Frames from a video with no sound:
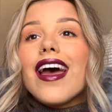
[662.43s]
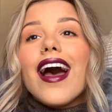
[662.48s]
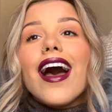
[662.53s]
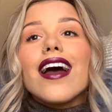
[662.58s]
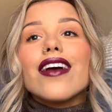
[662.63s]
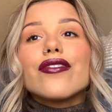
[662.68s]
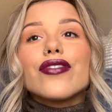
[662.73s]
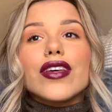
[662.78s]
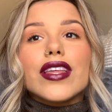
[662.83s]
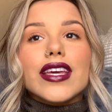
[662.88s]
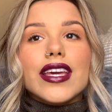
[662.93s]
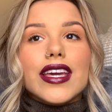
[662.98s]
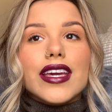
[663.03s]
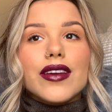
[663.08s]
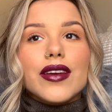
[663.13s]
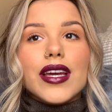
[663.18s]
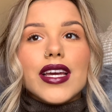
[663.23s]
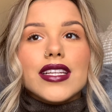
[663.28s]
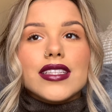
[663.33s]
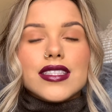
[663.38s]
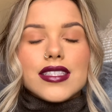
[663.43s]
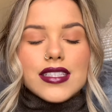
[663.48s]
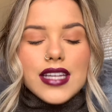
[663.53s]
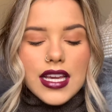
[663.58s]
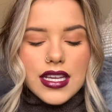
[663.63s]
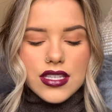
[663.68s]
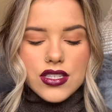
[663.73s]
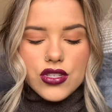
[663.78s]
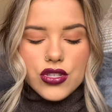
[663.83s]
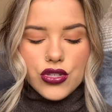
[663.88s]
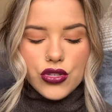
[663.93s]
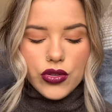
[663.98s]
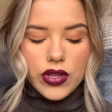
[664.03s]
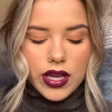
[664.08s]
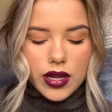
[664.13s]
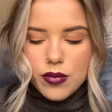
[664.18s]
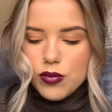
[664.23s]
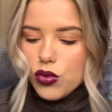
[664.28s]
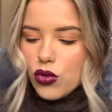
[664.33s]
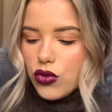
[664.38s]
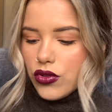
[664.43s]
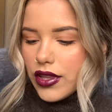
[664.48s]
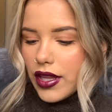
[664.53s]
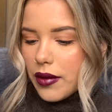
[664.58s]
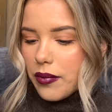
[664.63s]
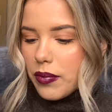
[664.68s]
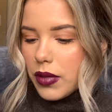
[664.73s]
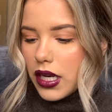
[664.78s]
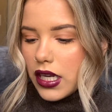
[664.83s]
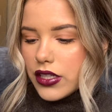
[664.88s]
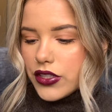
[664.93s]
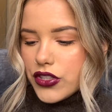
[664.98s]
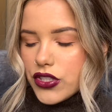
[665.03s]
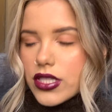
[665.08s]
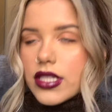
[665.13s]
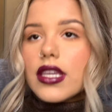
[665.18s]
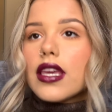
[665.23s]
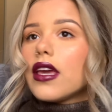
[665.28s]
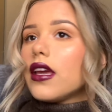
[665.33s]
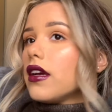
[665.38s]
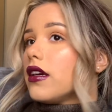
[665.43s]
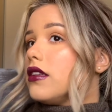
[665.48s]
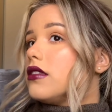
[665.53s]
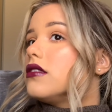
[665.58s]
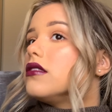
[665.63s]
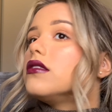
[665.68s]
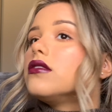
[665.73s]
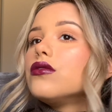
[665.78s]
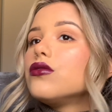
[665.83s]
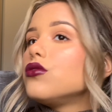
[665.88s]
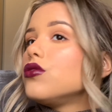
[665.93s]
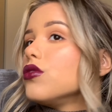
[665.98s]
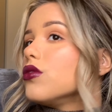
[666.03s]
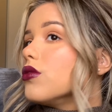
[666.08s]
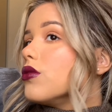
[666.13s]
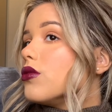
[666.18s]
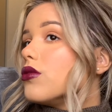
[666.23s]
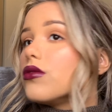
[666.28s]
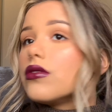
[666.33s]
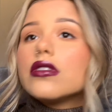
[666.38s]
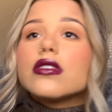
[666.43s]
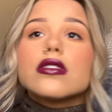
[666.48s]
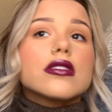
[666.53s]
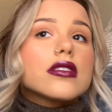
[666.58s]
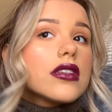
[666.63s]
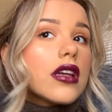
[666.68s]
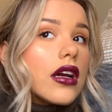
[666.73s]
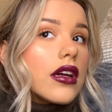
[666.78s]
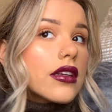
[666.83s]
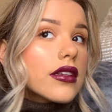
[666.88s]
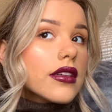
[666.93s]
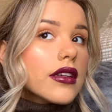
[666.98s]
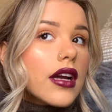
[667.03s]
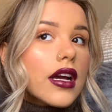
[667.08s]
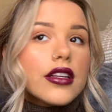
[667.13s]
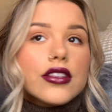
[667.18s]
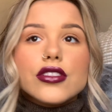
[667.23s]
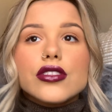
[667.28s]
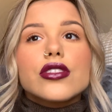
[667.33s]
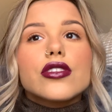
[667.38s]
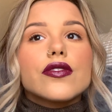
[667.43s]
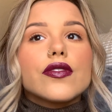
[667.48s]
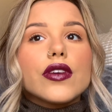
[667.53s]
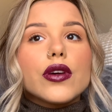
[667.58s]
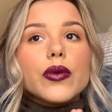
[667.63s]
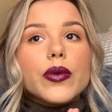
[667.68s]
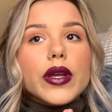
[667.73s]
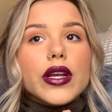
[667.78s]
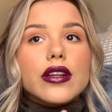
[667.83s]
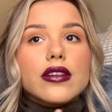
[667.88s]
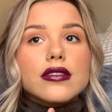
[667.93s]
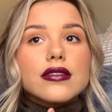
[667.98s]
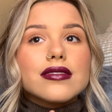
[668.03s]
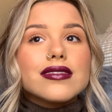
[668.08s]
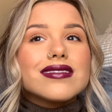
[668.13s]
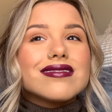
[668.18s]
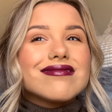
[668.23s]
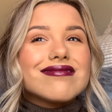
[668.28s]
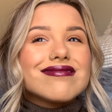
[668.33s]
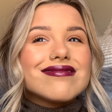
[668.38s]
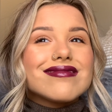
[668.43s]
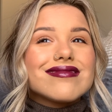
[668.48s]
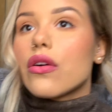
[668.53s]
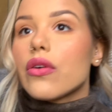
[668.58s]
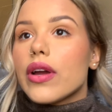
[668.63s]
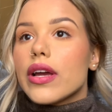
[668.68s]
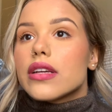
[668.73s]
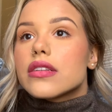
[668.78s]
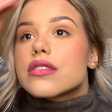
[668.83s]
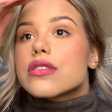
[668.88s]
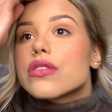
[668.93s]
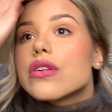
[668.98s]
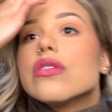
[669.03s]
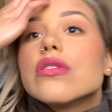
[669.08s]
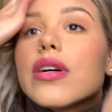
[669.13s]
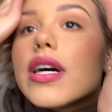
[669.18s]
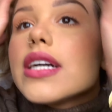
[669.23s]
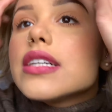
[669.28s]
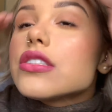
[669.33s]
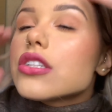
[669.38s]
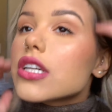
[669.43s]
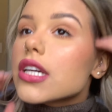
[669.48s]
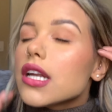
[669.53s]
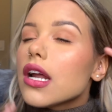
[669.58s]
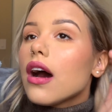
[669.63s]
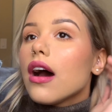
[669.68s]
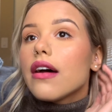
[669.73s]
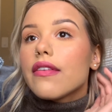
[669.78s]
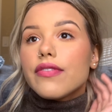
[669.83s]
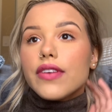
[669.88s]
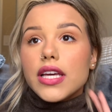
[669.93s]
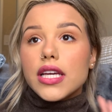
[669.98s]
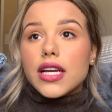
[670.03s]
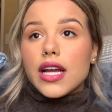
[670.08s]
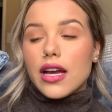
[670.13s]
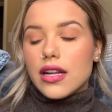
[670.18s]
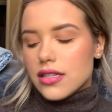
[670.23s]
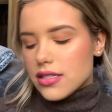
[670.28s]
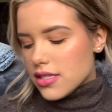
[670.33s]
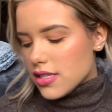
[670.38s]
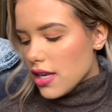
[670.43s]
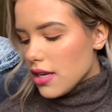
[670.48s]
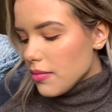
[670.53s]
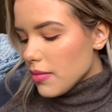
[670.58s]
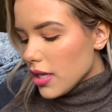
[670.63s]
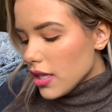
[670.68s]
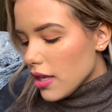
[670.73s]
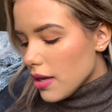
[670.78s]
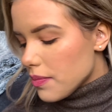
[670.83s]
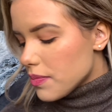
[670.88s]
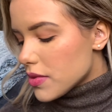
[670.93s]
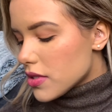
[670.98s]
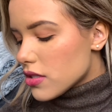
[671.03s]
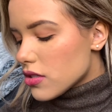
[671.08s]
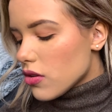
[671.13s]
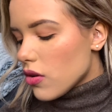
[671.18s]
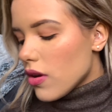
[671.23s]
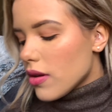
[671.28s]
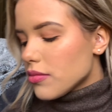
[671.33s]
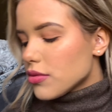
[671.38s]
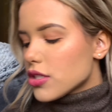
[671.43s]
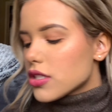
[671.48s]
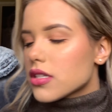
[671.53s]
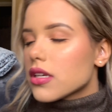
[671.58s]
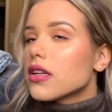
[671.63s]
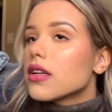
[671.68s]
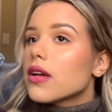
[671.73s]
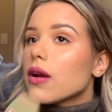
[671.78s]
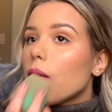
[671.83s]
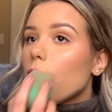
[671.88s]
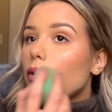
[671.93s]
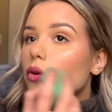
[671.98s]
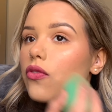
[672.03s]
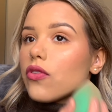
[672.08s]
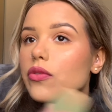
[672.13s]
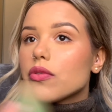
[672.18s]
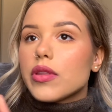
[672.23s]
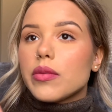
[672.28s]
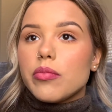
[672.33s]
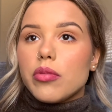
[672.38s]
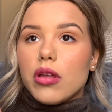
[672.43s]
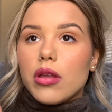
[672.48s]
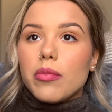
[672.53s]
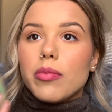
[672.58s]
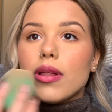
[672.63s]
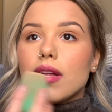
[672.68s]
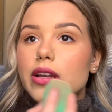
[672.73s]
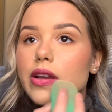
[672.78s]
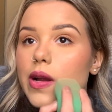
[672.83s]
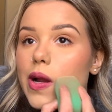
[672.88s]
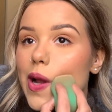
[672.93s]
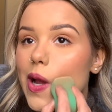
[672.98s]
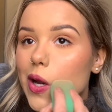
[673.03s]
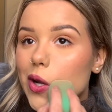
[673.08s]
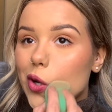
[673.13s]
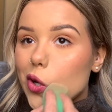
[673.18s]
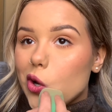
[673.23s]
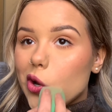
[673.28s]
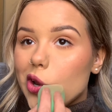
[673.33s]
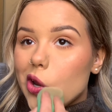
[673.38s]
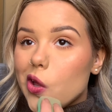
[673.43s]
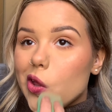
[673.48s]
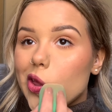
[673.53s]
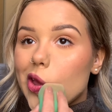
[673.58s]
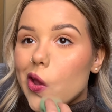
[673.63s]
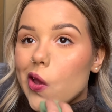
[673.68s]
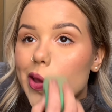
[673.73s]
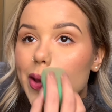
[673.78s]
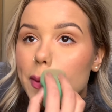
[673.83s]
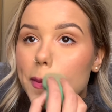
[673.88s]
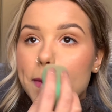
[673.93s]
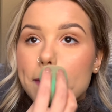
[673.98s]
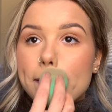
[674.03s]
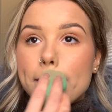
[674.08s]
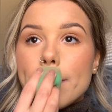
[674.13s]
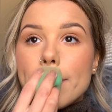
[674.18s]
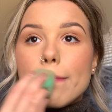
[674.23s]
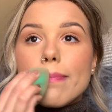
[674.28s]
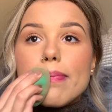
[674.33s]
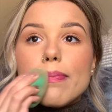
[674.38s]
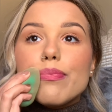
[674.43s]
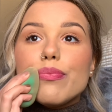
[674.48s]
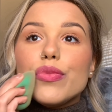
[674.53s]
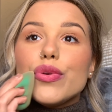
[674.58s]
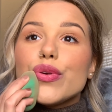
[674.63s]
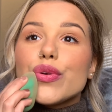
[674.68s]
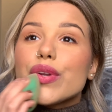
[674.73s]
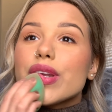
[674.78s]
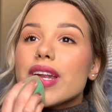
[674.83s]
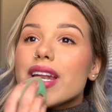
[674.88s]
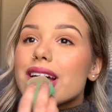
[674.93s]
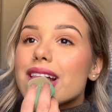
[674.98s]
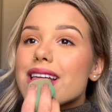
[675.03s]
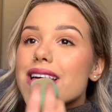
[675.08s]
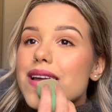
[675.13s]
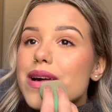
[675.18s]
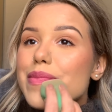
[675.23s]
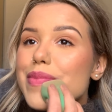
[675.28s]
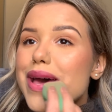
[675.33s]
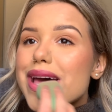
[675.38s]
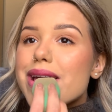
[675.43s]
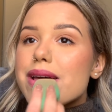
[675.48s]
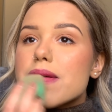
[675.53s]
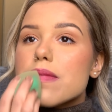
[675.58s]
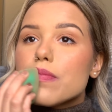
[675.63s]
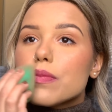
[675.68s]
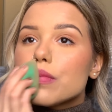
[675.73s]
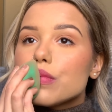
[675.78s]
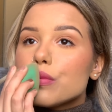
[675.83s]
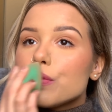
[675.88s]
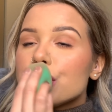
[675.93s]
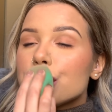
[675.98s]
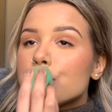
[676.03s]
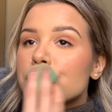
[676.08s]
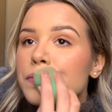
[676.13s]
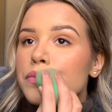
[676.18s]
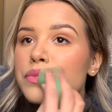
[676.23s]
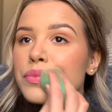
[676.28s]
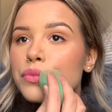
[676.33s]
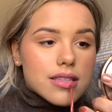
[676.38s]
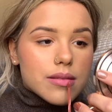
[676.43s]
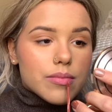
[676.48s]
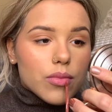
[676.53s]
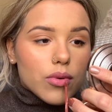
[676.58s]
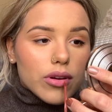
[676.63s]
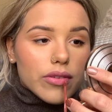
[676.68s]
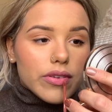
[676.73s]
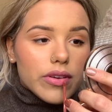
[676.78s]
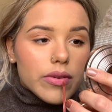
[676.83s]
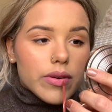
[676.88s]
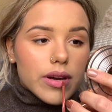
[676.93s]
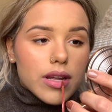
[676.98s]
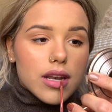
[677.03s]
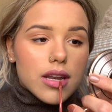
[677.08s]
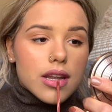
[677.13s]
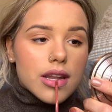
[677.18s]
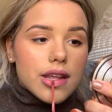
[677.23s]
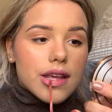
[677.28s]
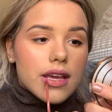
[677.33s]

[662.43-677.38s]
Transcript: I feel like it's nice to do like a bold lip, but I just can't do this dark. I just feel weird. Okay, so I took it off. It kind of stained my lips, so I'm just gonna go over with the beauty blender and try to like mute it a little bit. The Morphe one.